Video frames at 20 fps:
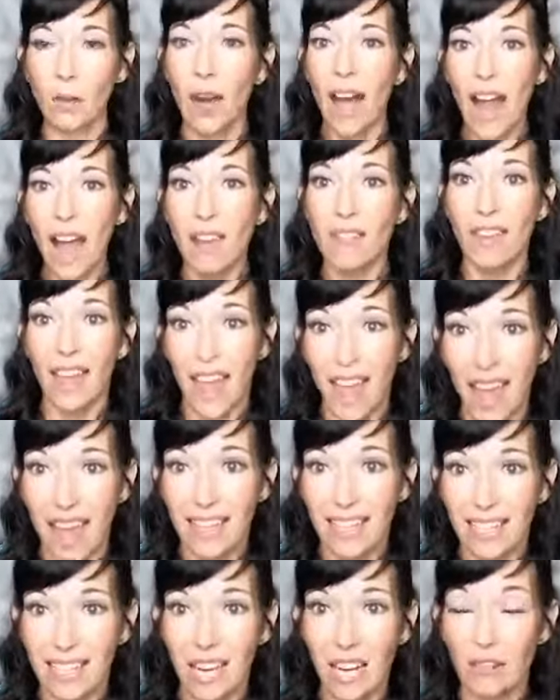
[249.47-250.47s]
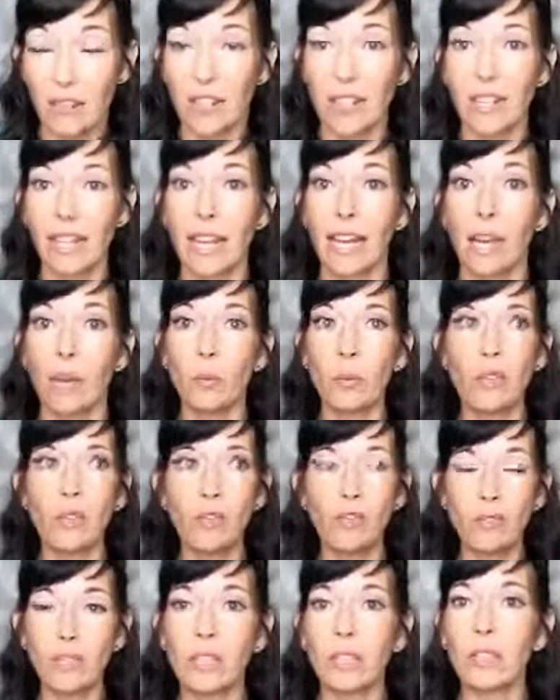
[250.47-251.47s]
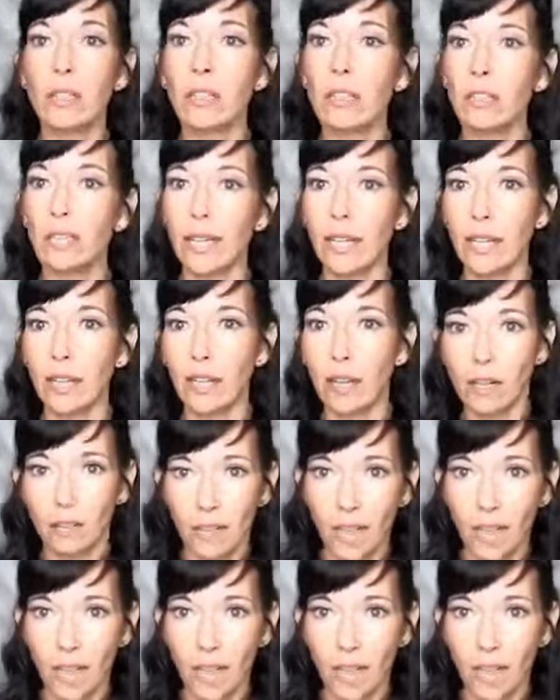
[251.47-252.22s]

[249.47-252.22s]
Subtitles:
We're half-assing everything, and we feel like